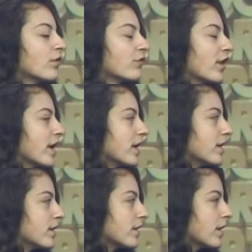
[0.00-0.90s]

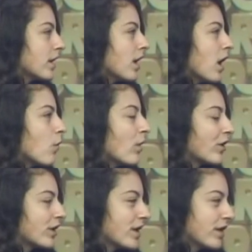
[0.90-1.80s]
raise
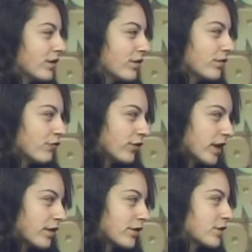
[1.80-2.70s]
awareness and
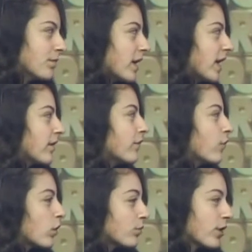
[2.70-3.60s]
research money
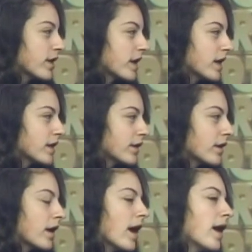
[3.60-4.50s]
for mm-hmm. breast
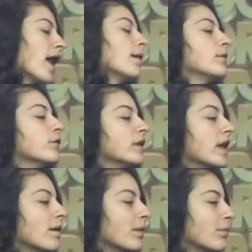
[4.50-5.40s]
cancer and i'm doing
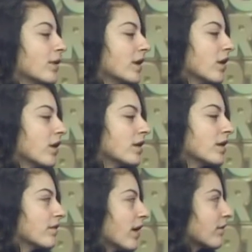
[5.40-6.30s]
that by putting on this
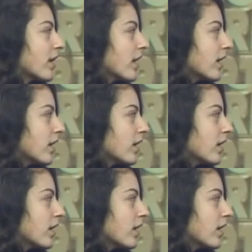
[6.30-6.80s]
5k